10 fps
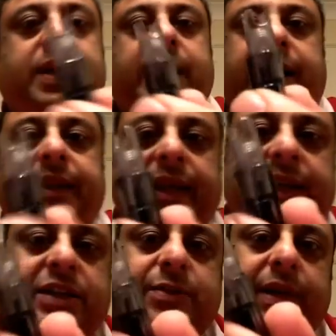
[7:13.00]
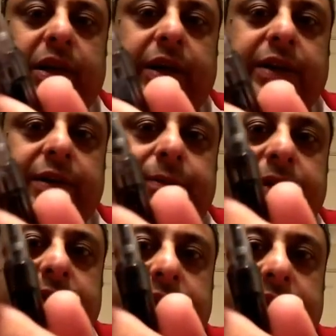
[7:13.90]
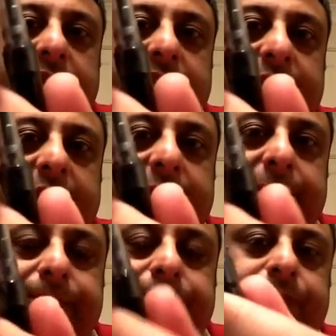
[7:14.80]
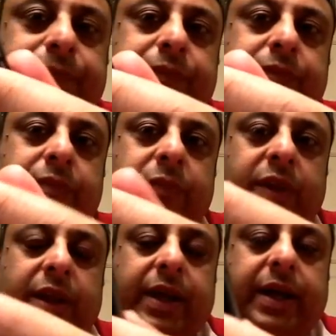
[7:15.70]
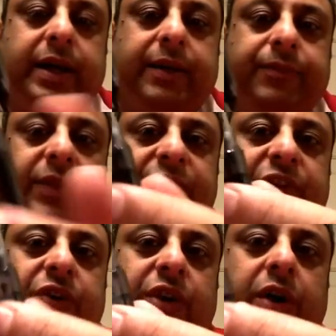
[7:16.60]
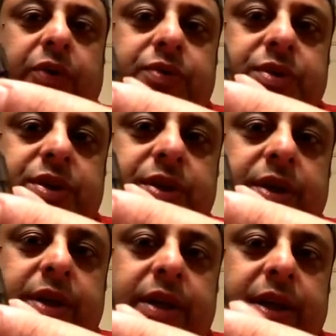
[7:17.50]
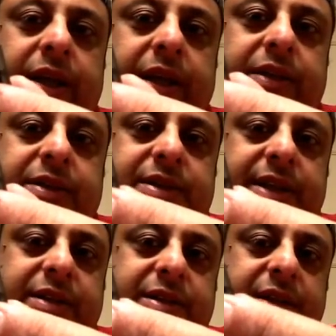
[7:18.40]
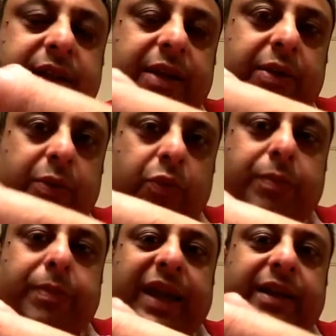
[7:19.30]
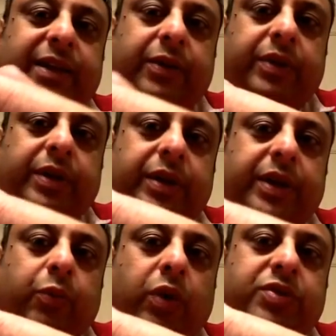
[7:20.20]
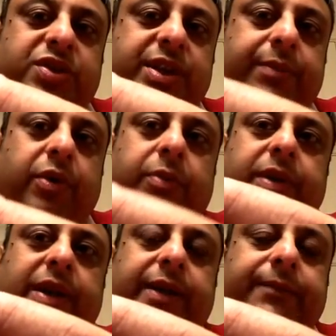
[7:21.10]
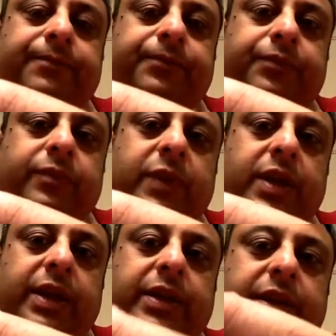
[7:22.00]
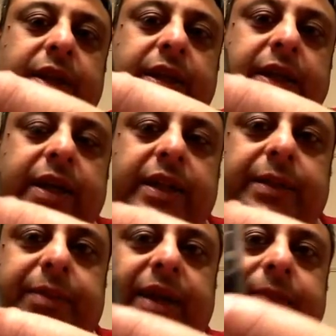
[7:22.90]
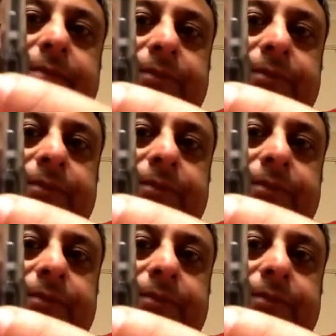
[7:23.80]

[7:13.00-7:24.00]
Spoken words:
and they need to be lined up in there. If you don't, it does tend to it will bend, and it won't sit properly in the pen.